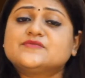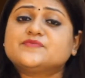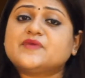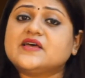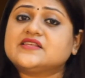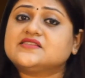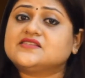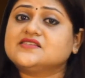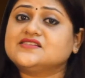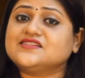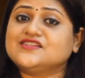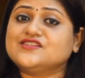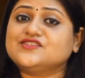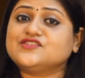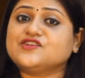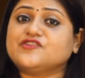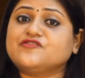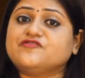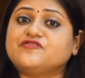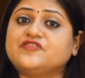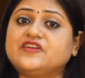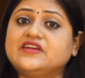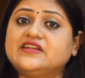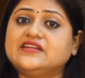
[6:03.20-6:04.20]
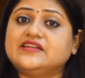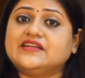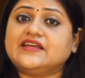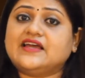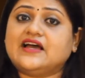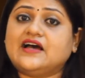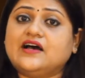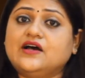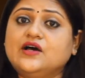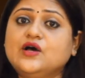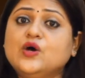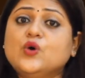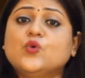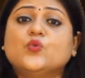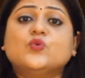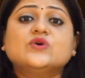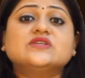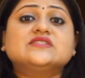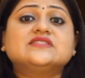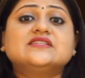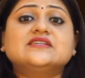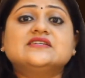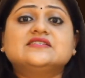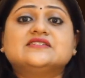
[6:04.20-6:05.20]
President of India
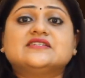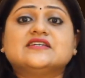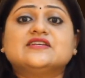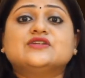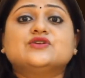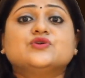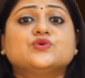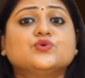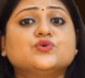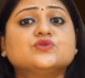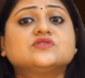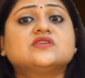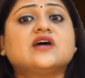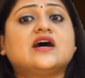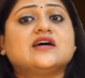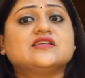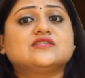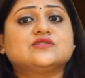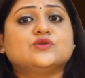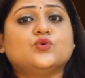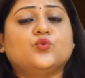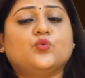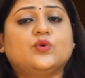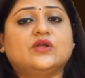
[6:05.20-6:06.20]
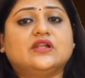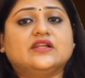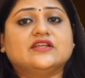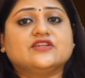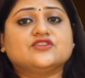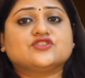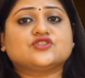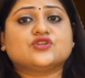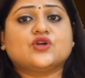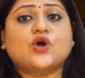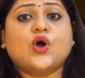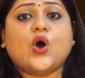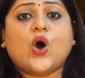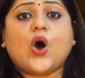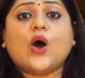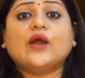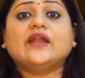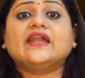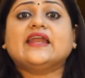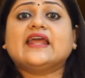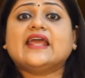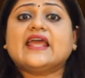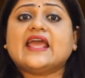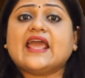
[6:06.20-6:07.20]
visited Ruzazho village on
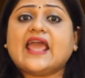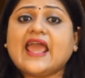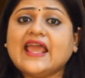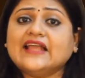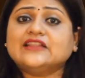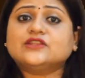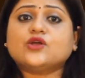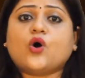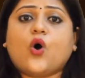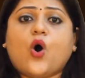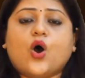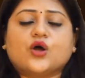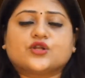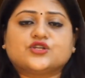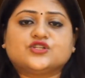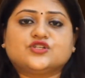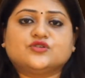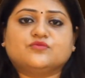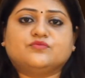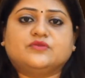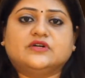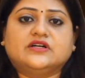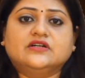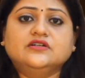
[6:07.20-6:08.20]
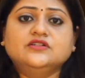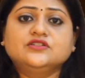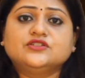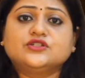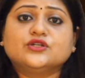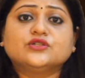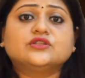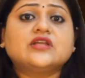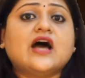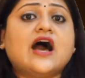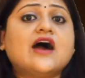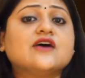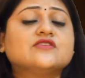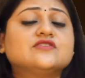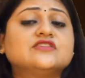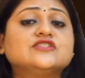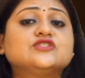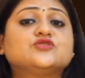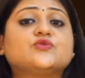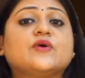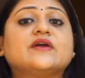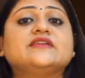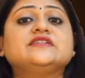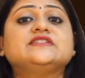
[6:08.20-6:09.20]
8 October
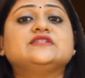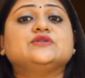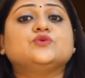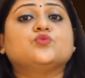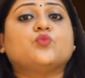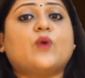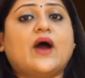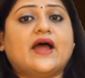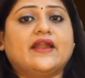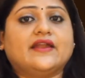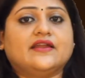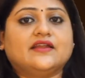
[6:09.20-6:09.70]
2021